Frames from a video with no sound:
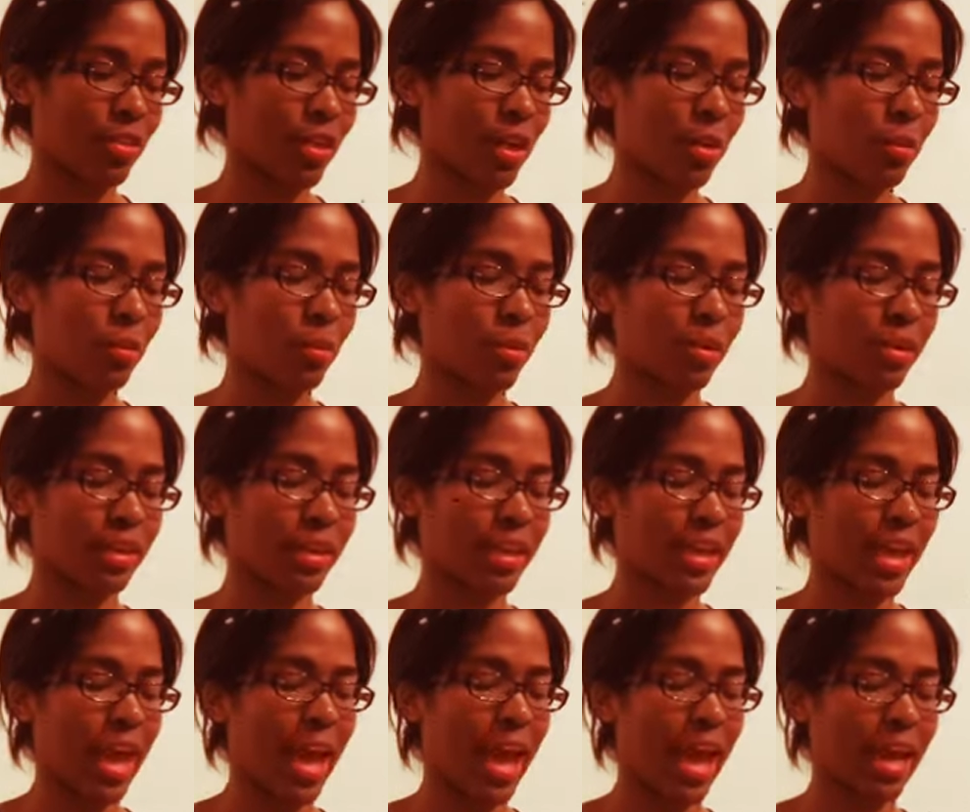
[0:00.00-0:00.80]
they
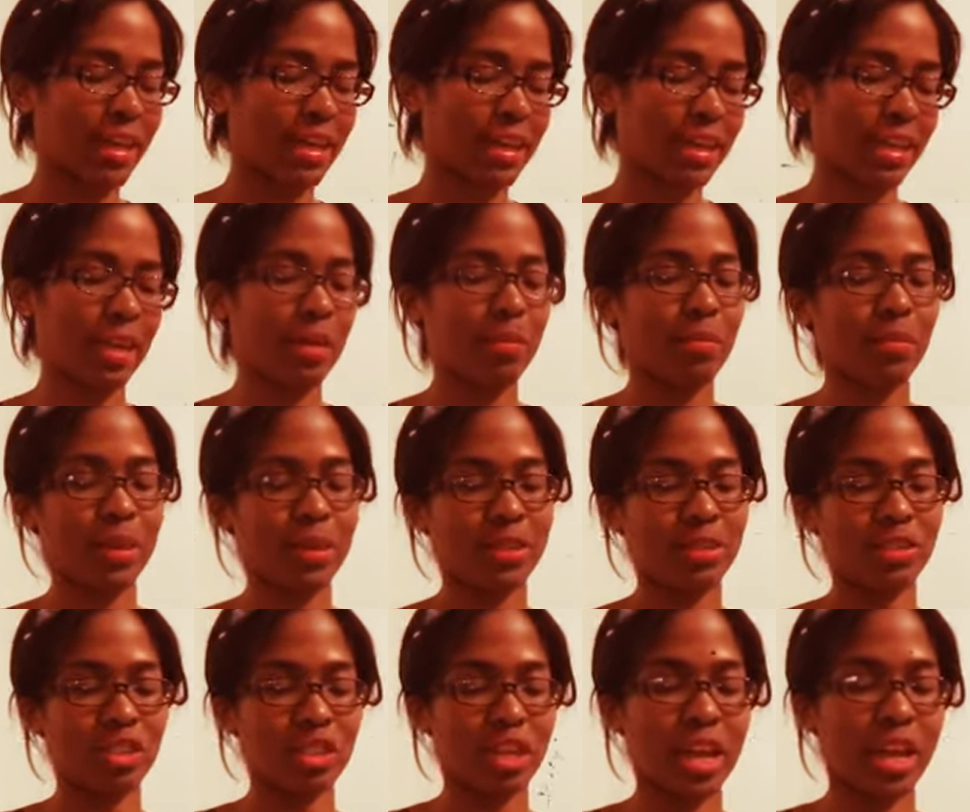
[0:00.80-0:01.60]
want Kat,
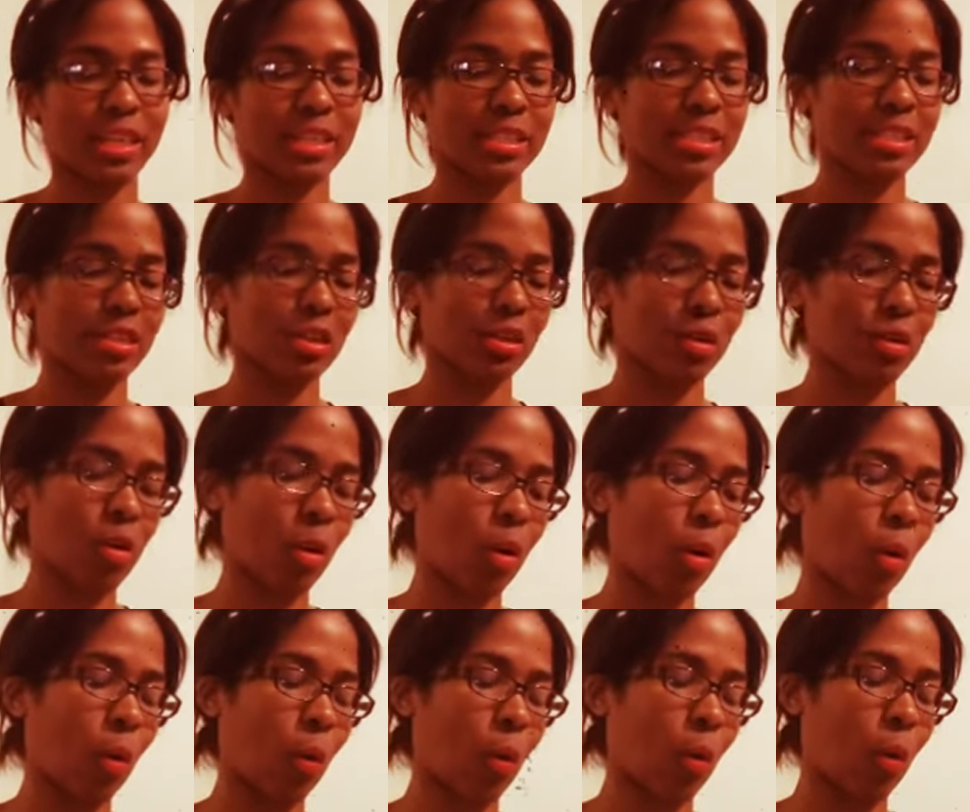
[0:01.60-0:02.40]
Kimmy, Jess,
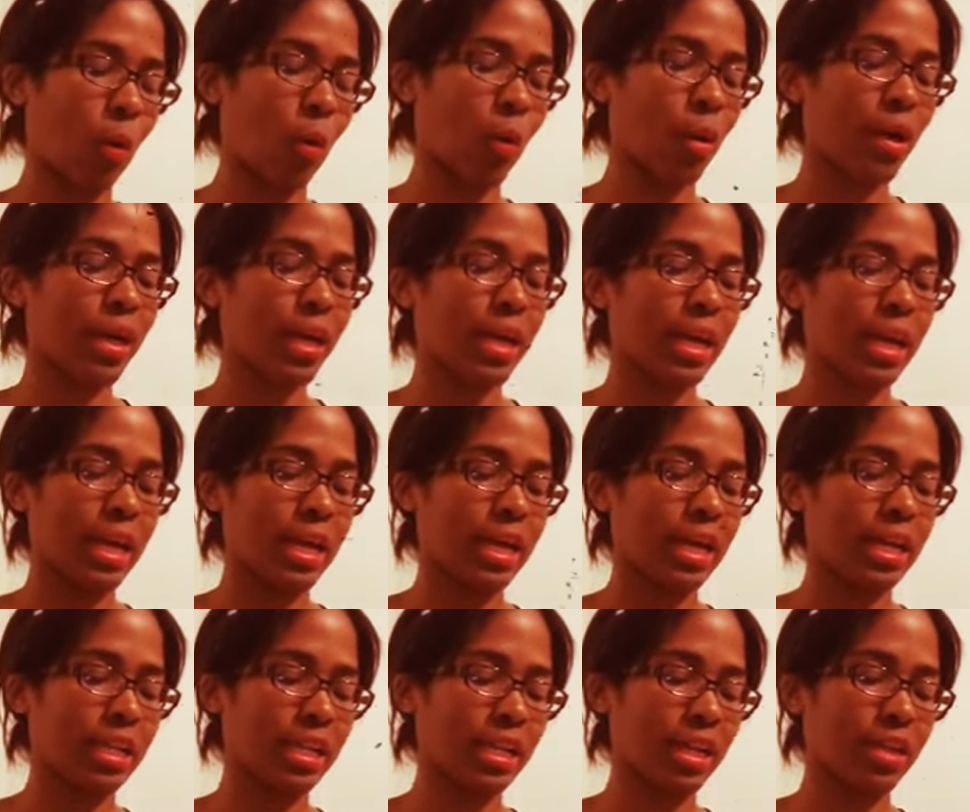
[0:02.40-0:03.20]
Nicole,
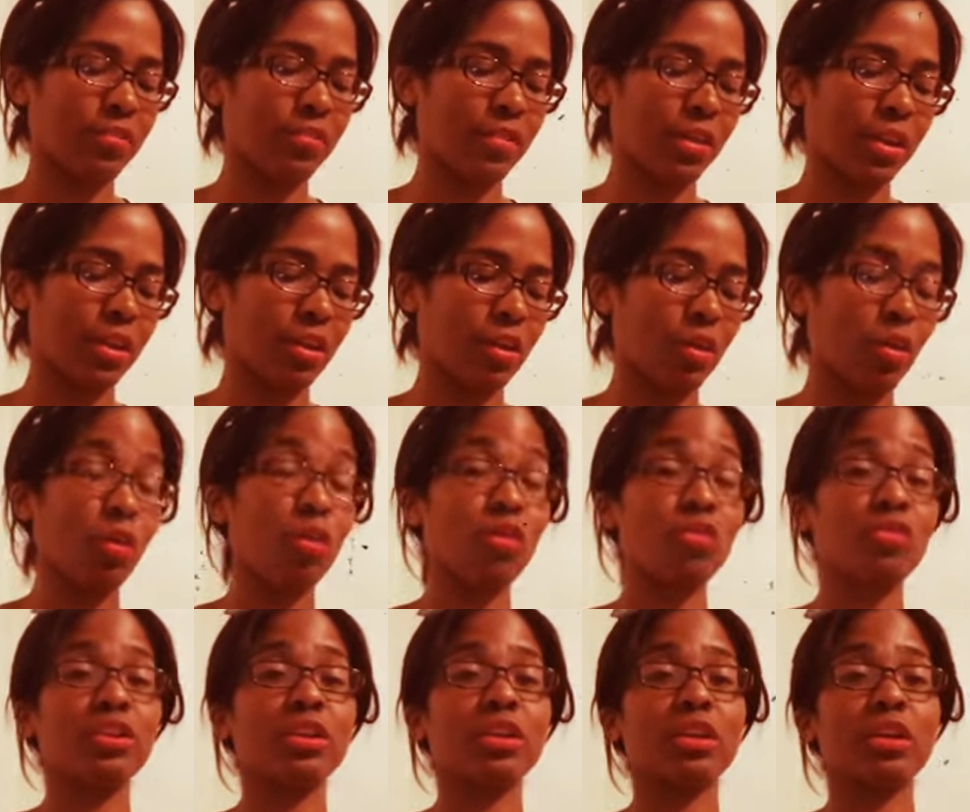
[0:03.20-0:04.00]
Cliff, and
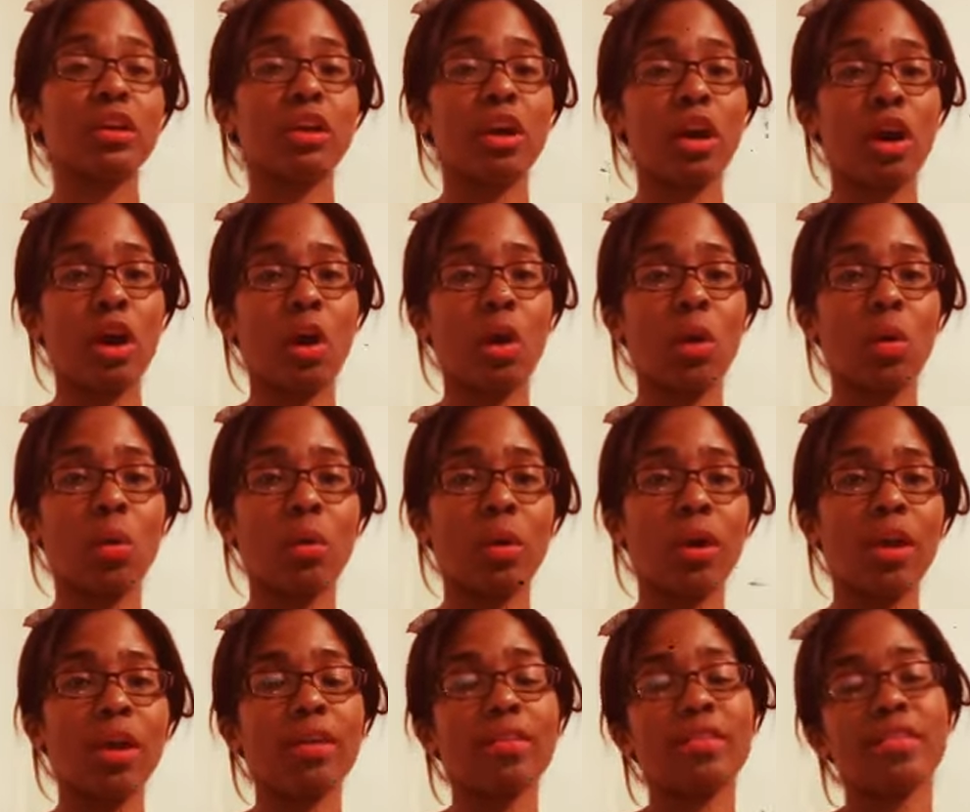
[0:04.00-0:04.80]
Ovi to
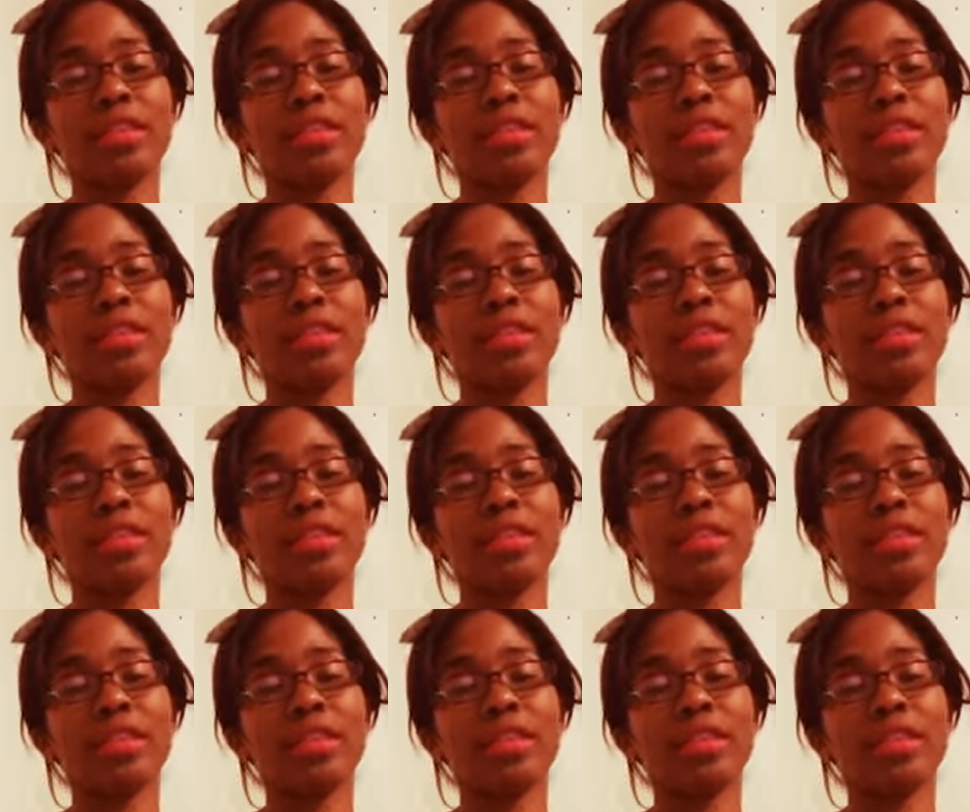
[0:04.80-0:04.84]
go.